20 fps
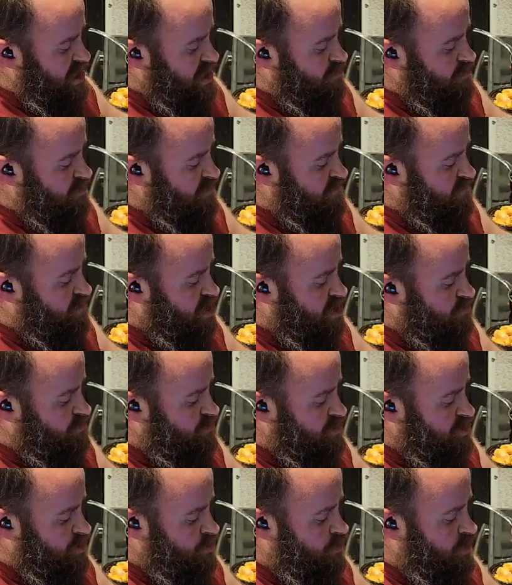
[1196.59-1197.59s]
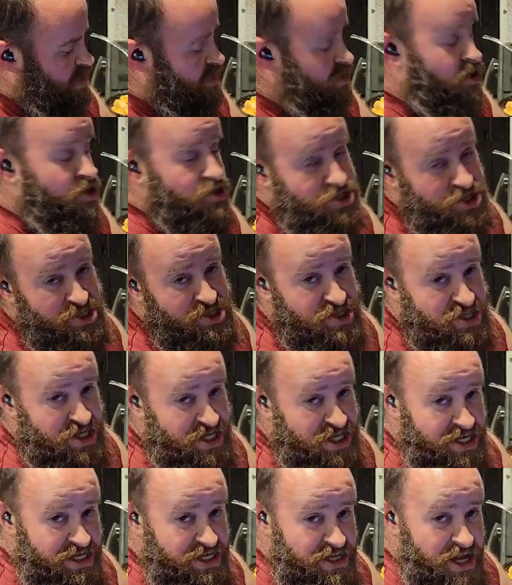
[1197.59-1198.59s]
I would have gone with the red
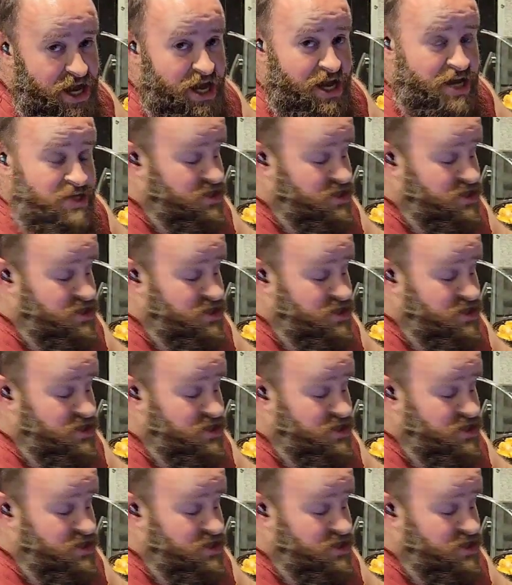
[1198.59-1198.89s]
Argentine.